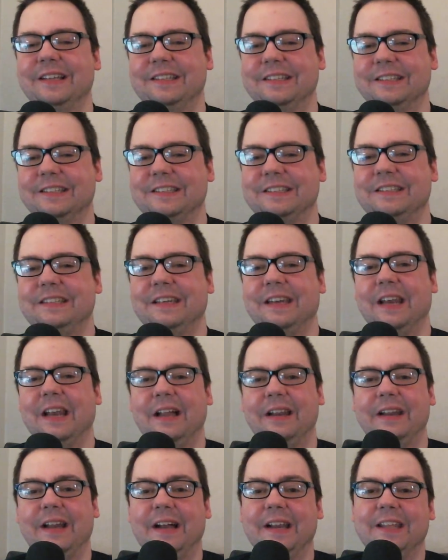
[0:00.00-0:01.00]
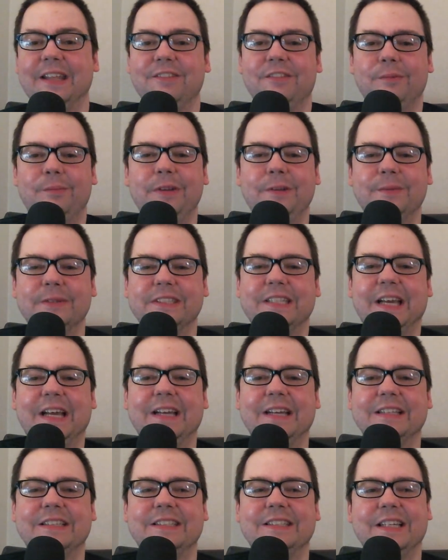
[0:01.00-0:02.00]
Just not even people
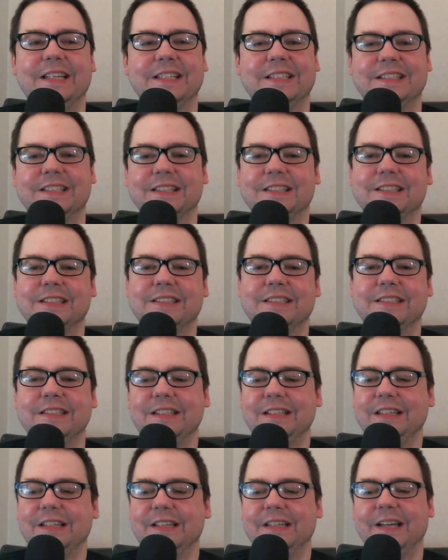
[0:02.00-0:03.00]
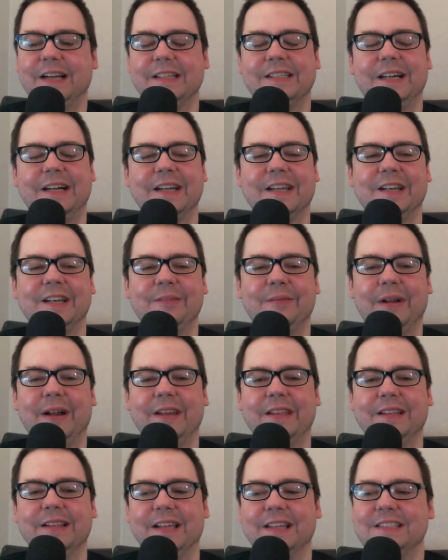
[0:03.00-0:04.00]
saying it sucks. They're just not talking about
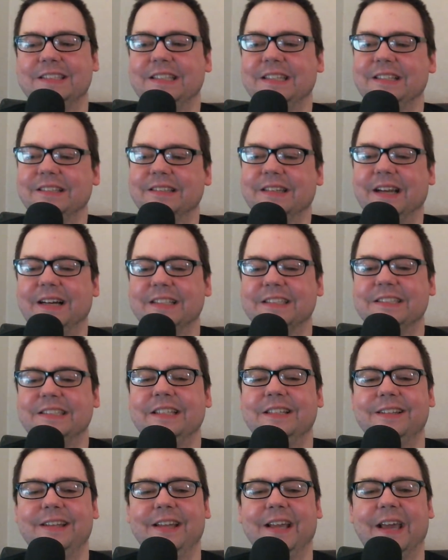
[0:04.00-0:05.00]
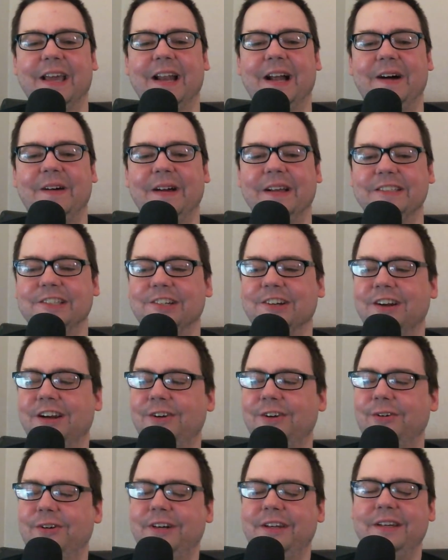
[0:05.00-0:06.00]
it, like not singling it out as a great
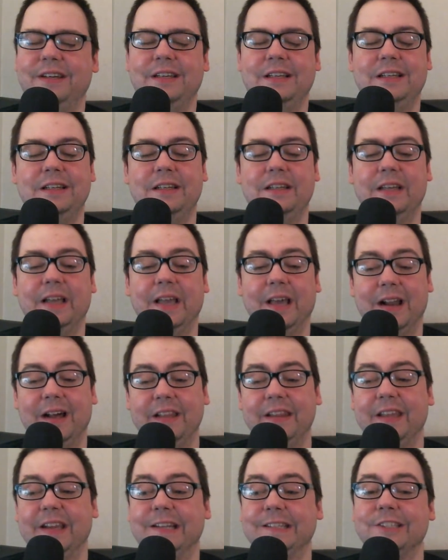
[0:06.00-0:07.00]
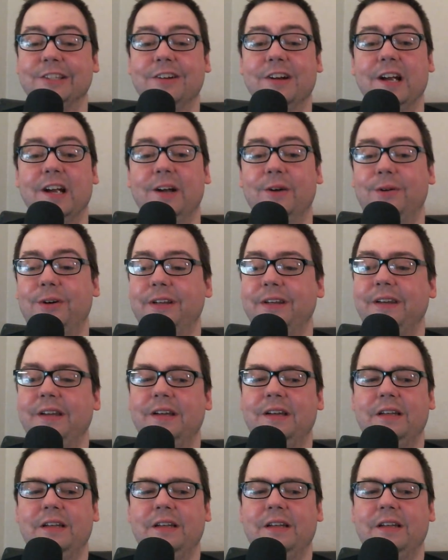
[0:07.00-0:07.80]
one. And I think it's a great one.